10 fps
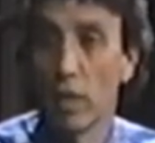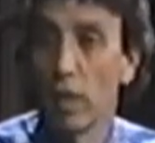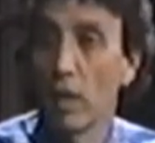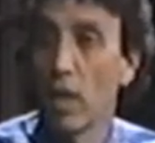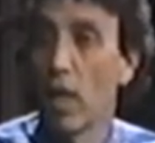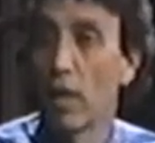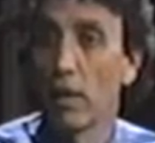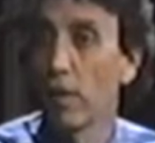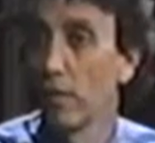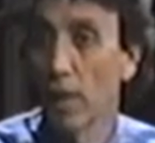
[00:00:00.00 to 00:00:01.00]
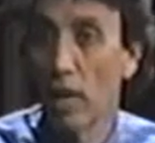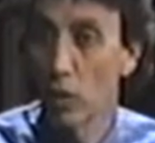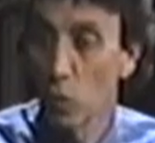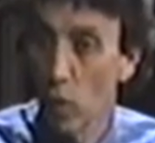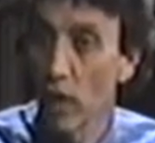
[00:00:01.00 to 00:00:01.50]

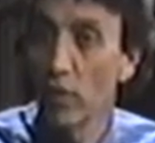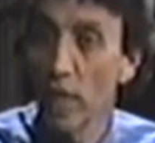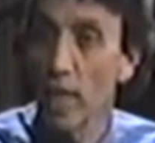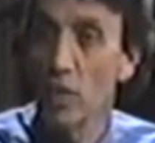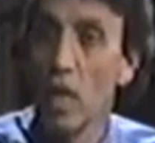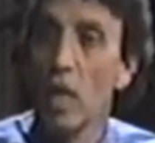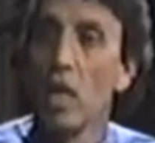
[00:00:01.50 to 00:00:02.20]
irregardless whatever it is,